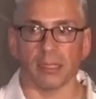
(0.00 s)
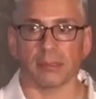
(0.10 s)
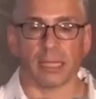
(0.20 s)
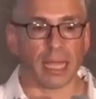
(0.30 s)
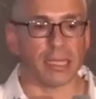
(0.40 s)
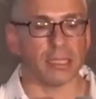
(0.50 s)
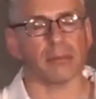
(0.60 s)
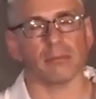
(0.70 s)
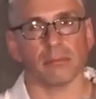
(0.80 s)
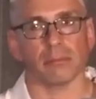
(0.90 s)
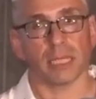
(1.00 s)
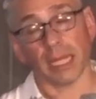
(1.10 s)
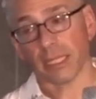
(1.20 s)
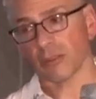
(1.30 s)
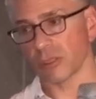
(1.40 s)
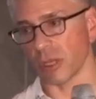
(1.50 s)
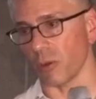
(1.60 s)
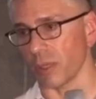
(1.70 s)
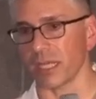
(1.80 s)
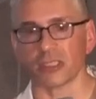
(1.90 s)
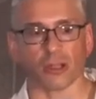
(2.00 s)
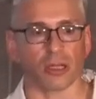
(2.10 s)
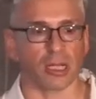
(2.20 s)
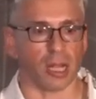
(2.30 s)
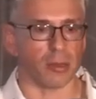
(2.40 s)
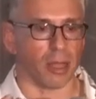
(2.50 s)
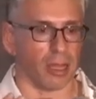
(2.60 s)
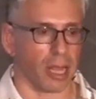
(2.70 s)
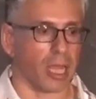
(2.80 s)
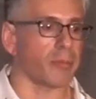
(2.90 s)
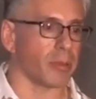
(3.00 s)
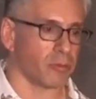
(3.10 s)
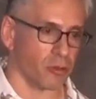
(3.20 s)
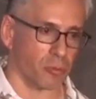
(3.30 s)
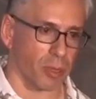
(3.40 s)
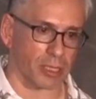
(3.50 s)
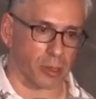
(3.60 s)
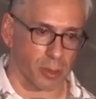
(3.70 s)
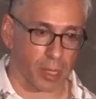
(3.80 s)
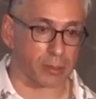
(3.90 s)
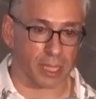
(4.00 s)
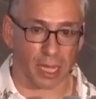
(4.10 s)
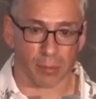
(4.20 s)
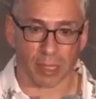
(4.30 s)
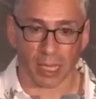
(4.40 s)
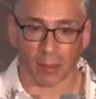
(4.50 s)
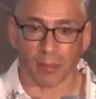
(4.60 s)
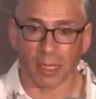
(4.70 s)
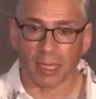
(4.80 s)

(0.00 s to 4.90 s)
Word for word: 10, 10 years ago, when I started on, on IBM's first blockchain, when I was at IBM,